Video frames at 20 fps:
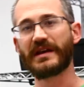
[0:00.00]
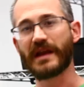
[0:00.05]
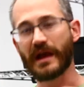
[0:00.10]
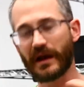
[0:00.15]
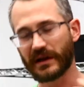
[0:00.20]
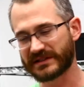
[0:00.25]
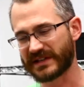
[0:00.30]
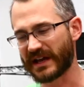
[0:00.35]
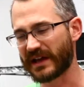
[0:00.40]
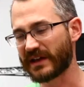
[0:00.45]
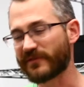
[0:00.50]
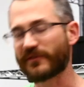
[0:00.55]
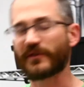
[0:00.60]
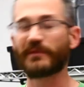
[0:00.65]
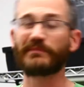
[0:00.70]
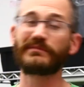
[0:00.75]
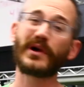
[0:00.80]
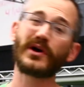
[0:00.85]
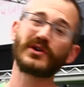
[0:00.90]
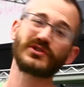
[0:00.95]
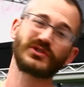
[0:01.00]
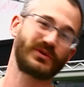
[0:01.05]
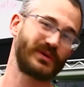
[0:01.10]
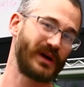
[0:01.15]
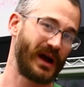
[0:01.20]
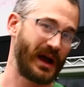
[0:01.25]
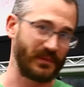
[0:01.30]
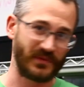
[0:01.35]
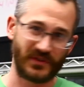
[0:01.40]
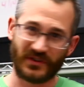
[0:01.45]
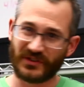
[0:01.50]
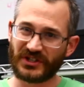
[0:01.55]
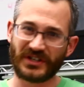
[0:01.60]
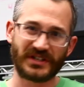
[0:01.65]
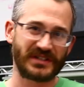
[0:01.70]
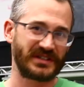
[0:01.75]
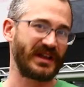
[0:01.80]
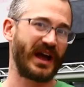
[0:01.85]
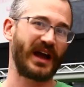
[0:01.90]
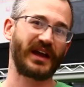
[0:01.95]
Now, I'll tell you, for most crops, you're
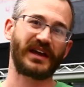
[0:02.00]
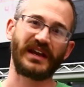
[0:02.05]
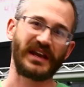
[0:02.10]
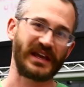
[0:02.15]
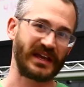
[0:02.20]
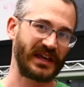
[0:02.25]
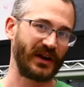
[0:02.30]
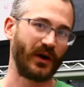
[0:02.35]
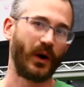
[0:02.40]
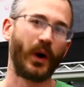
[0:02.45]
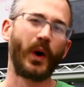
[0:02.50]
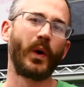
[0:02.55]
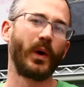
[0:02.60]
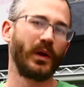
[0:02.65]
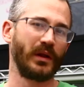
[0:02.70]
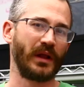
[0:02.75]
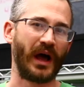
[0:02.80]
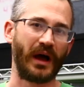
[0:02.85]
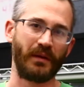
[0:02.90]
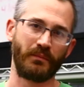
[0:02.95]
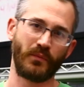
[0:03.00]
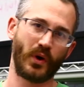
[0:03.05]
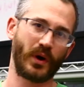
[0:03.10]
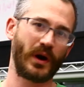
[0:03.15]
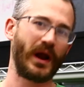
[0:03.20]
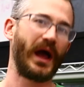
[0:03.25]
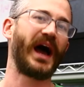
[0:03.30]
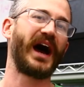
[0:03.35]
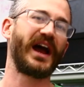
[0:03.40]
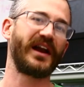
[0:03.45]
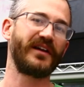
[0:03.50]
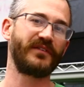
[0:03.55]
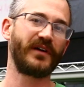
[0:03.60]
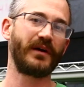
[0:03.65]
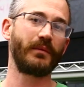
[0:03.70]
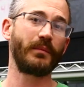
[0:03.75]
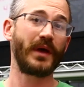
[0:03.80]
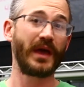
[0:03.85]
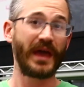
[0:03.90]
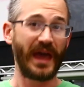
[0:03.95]
just not going to get a whole lot more out of
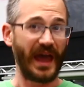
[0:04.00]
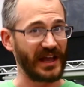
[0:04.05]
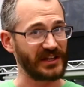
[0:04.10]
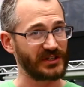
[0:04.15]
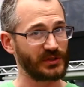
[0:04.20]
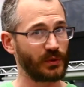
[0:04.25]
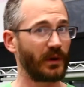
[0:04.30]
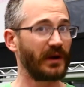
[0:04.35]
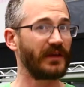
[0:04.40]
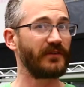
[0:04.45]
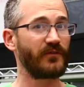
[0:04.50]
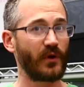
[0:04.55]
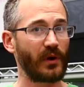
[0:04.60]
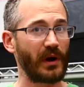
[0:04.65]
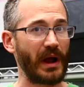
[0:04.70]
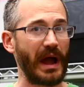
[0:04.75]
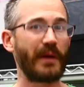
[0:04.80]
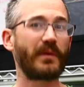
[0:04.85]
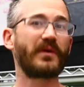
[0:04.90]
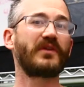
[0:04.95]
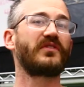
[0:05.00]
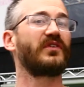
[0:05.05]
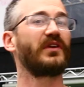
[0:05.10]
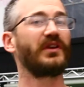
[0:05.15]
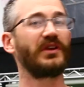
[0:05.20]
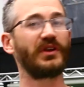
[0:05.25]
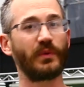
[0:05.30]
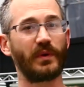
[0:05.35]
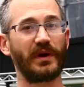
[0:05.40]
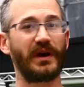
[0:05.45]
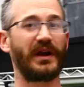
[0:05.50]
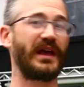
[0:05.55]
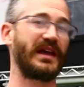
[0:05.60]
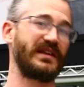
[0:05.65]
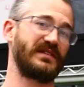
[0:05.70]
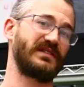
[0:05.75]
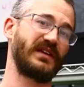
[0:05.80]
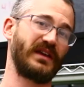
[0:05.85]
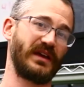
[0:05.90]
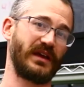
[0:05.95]
them at 24 hours than you would at
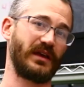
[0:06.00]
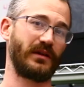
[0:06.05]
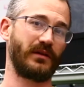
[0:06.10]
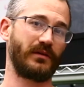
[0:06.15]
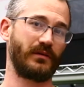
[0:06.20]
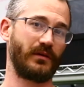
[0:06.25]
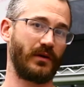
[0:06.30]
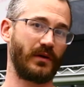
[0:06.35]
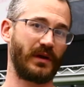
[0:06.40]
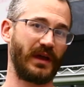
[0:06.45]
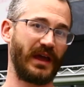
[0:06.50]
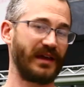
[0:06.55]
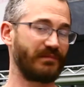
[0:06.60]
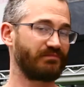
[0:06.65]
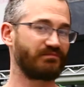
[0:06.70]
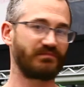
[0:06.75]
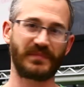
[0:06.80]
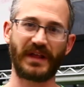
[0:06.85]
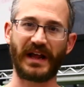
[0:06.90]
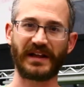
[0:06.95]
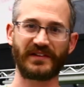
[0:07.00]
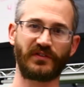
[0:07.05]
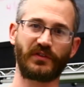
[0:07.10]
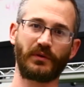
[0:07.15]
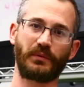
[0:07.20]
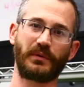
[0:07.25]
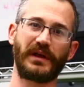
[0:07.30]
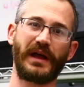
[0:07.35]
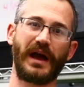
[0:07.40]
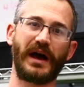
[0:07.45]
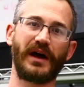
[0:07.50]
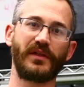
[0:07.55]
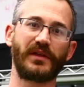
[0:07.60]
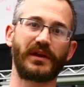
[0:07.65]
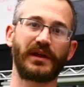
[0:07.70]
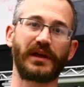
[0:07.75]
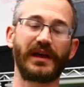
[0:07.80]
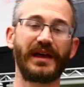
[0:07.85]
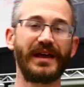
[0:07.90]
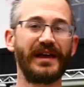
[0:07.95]
18, okay? That's the
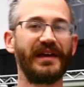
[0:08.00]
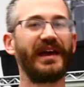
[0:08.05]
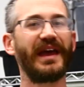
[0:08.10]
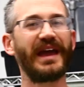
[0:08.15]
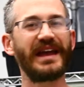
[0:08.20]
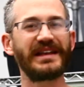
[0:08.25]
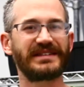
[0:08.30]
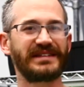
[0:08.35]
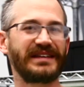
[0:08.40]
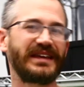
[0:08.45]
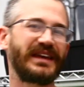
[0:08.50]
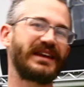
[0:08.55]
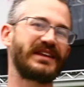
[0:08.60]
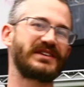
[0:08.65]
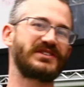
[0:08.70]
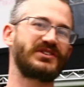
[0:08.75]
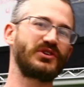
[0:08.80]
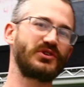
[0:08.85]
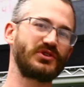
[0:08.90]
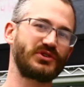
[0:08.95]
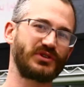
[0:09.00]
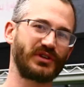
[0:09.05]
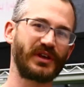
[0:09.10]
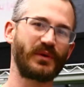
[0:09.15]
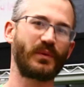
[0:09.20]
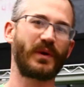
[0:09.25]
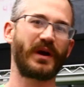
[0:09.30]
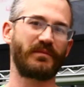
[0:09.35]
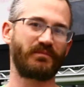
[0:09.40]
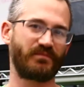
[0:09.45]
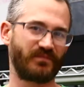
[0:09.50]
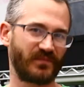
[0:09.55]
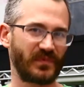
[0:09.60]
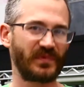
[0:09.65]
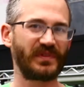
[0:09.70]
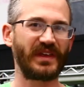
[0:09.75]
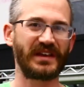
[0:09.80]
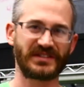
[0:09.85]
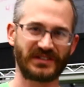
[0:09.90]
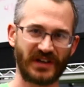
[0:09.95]
reality. 18 is usually where
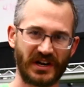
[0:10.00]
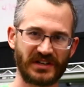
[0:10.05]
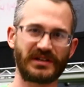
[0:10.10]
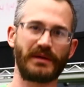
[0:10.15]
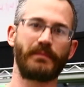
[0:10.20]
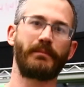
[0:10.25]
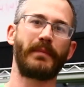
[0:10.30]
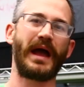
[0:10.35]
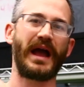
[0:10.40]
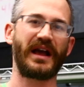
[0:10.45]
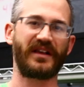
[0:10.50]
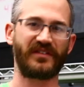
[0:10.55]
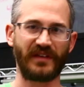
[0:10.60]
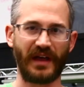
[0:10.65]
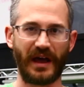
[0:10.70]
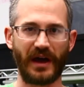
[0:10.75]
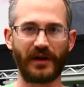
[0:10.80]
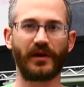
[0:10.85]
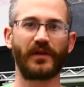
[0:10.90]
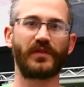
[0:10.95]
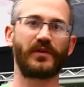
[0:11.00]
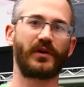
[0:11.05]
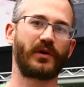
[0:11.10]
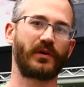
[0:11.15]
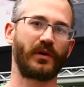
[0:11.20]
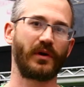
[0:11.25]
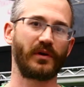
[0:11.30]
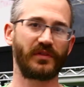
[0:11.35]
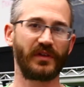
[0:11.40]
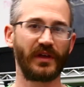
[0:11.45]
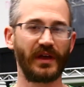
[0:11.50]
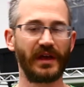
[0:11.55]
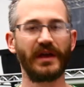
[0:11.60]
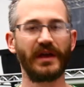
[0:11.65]
they start to max out on their growth.